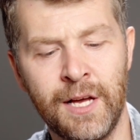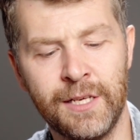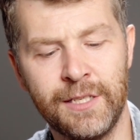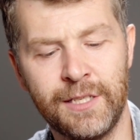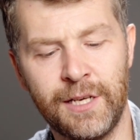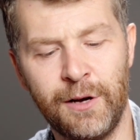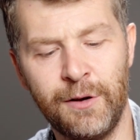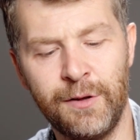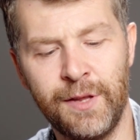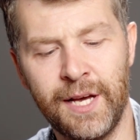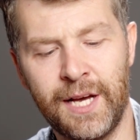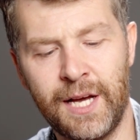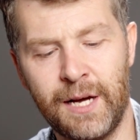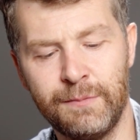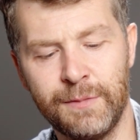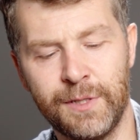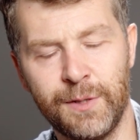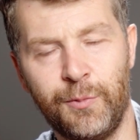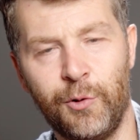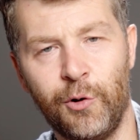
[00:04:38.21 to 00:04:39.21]
So there
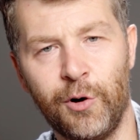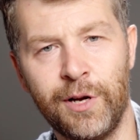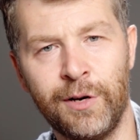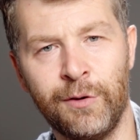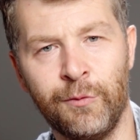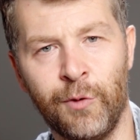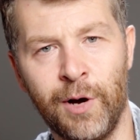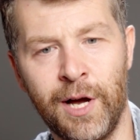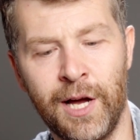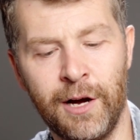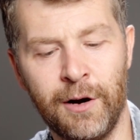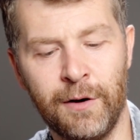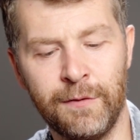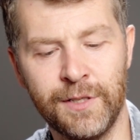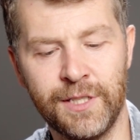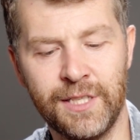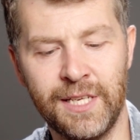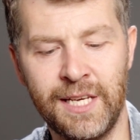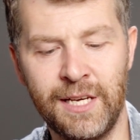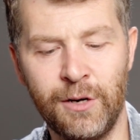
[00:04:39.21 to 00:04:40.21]
comes a point where
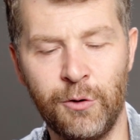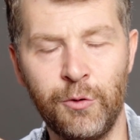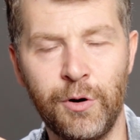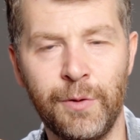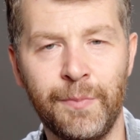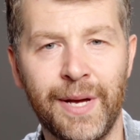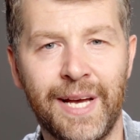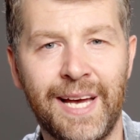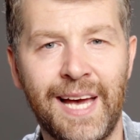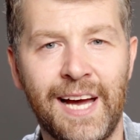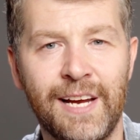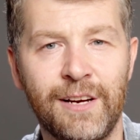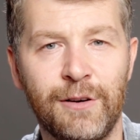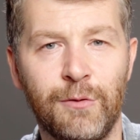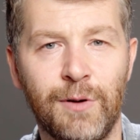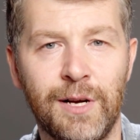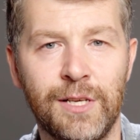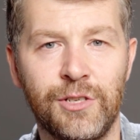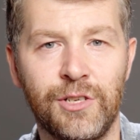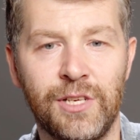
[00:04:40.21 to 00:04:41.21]
obviously all the
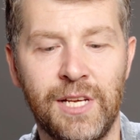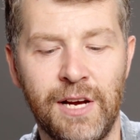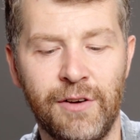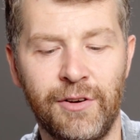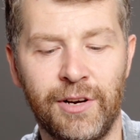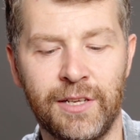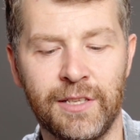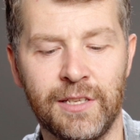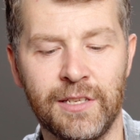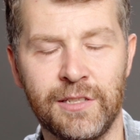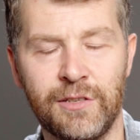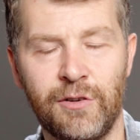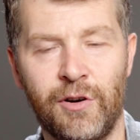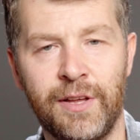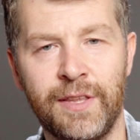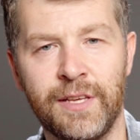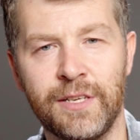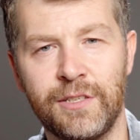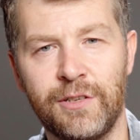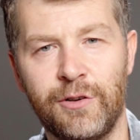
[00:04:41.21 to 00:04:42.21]
mechanical engineering and
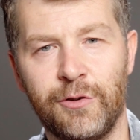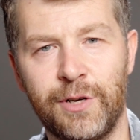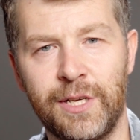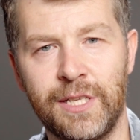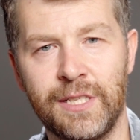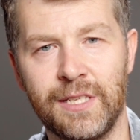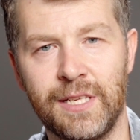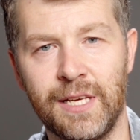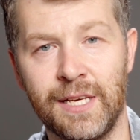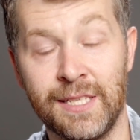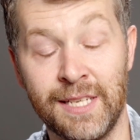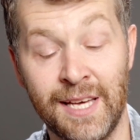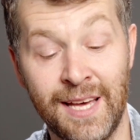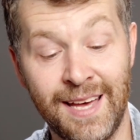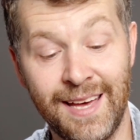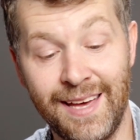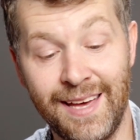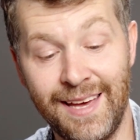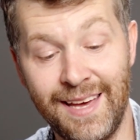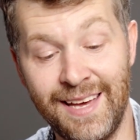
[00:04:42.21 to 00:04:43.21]
design that's gone into this
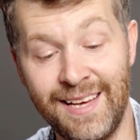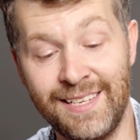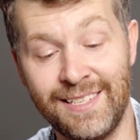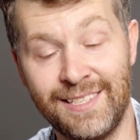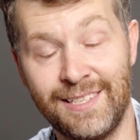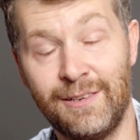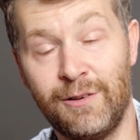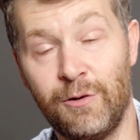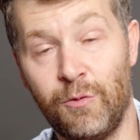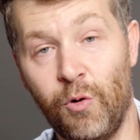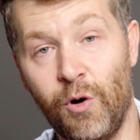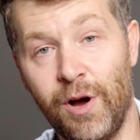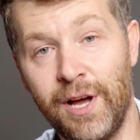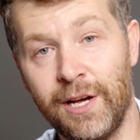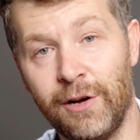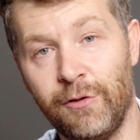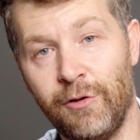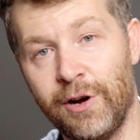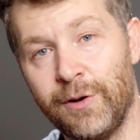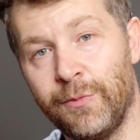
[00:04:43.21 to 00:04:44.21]
is quite
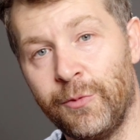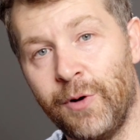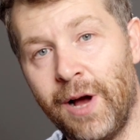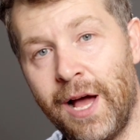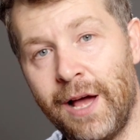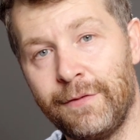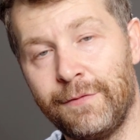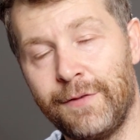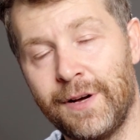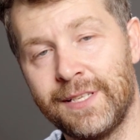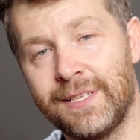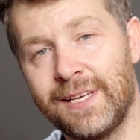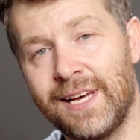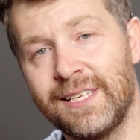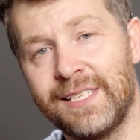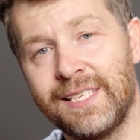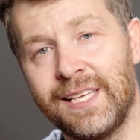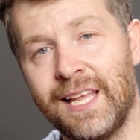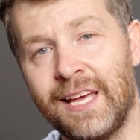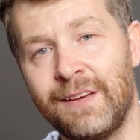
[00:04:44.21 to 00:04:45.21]
incredible and
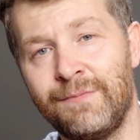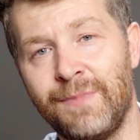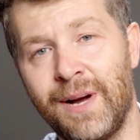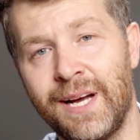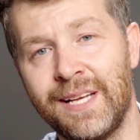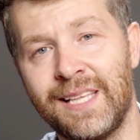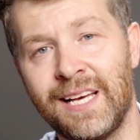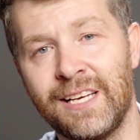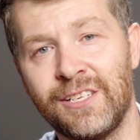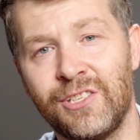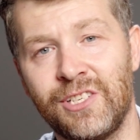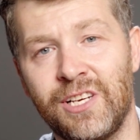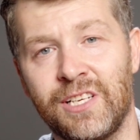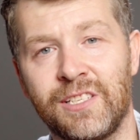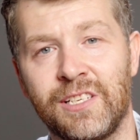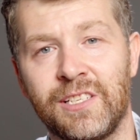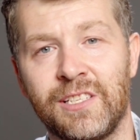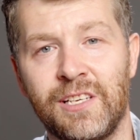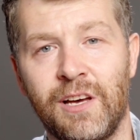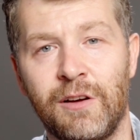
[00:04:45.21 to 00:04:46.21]
fantastic. They've made that
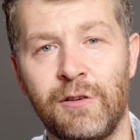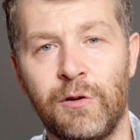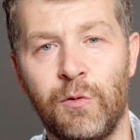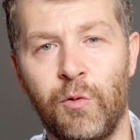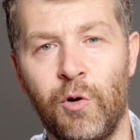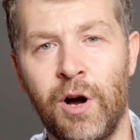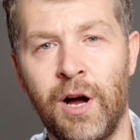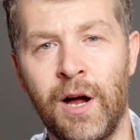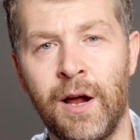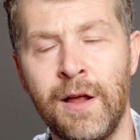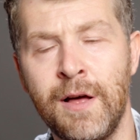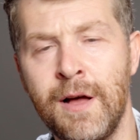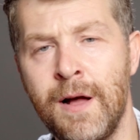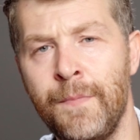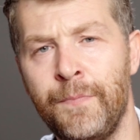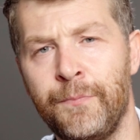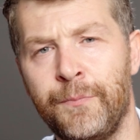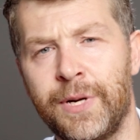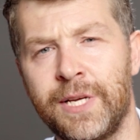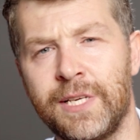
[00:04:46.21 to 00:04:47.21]
shutter so quiet,
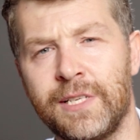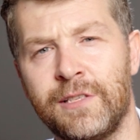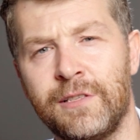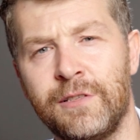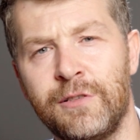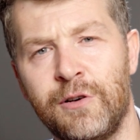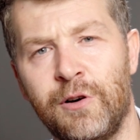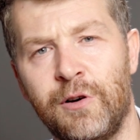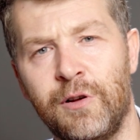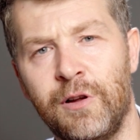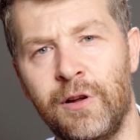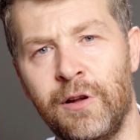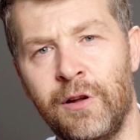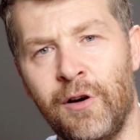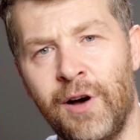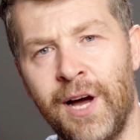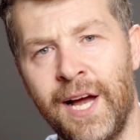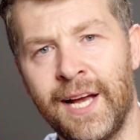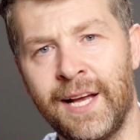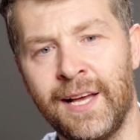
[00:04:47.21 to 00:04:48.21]
but it's not
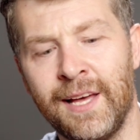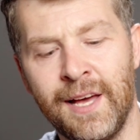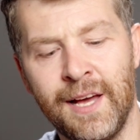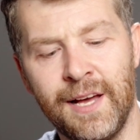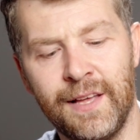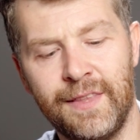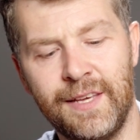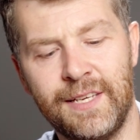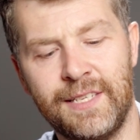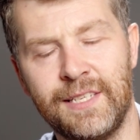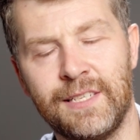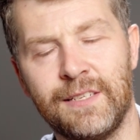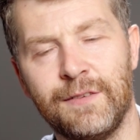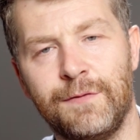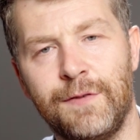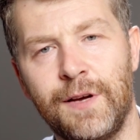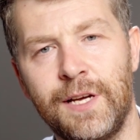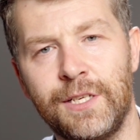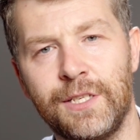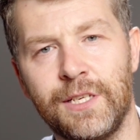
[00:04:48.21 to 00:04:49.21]
like this is a
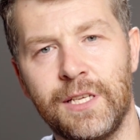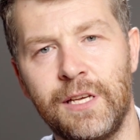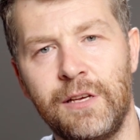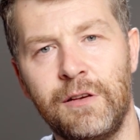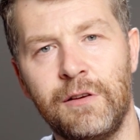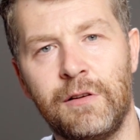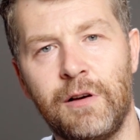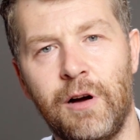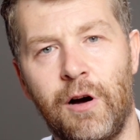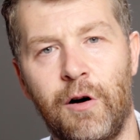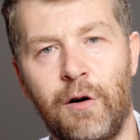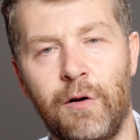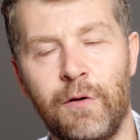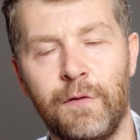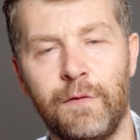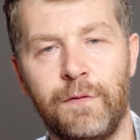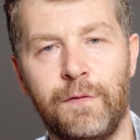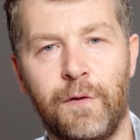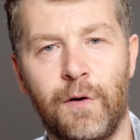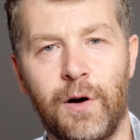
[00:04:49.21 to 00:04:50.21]
feature that you
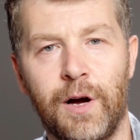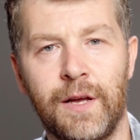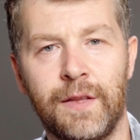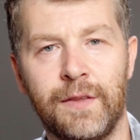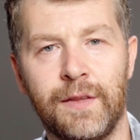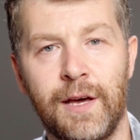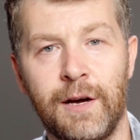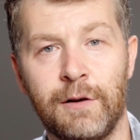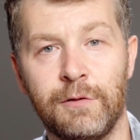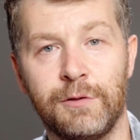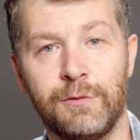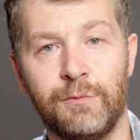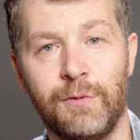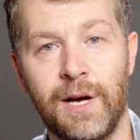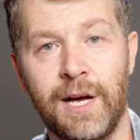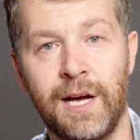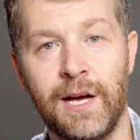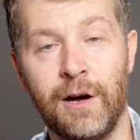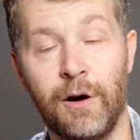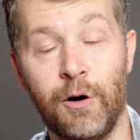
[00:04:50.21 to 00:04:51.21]
can't find
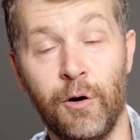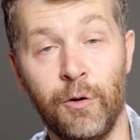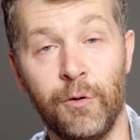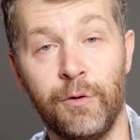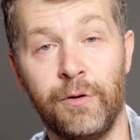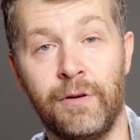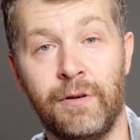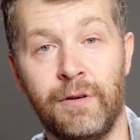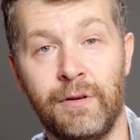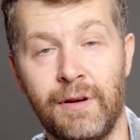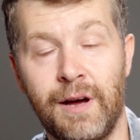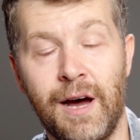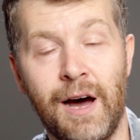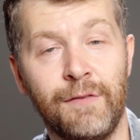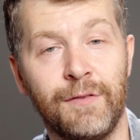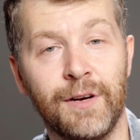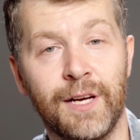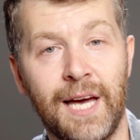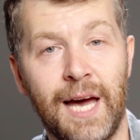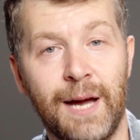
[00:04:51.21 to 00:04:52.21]
elsewhere on
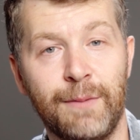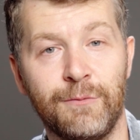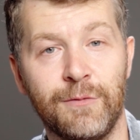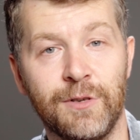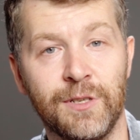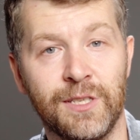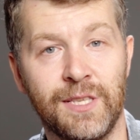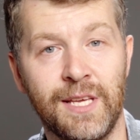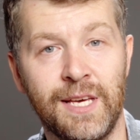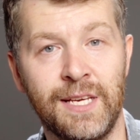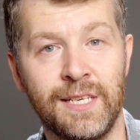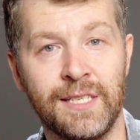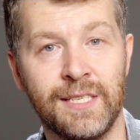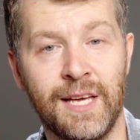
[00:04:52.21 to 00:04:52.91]
other cameras these